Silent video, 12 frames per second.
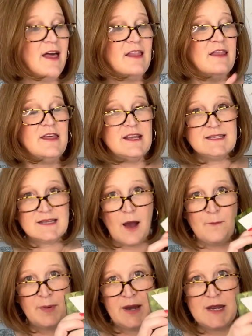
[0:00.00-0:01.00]
This
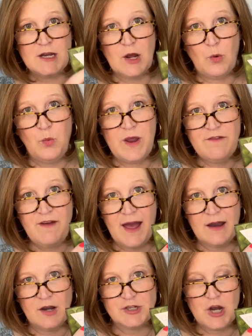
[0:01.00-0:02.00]
company, we have
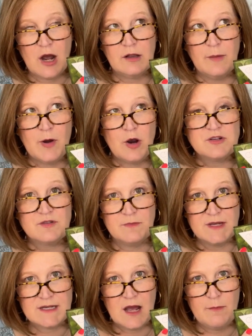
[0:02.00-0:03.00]
had chocolate bars from
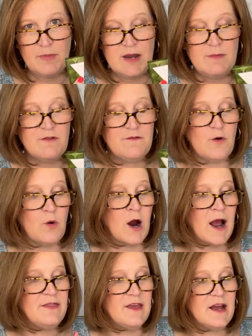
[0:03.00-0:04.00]
this company before.
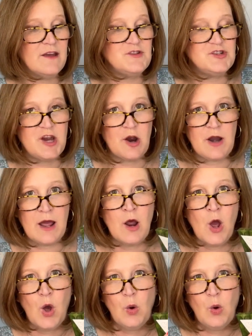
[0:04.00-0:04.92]
I think I shared it.